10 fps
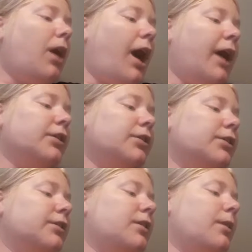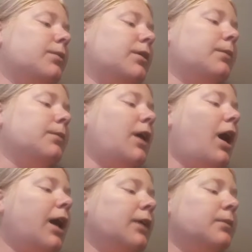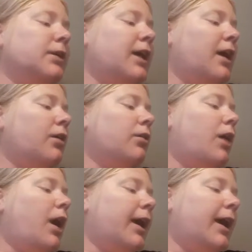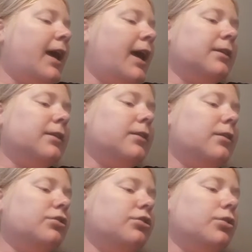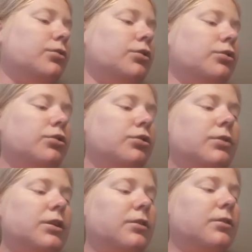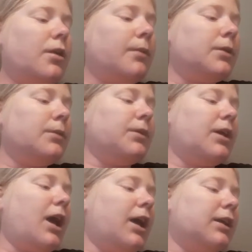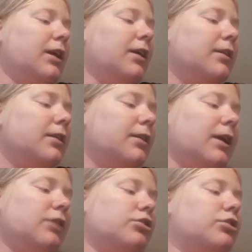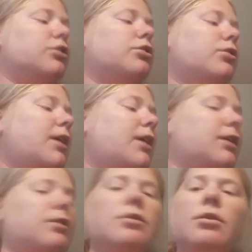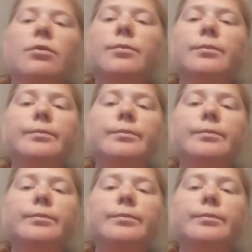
I heard something behind me now. I asked the children, "Do you hear something behind us?" They shook their heads. No.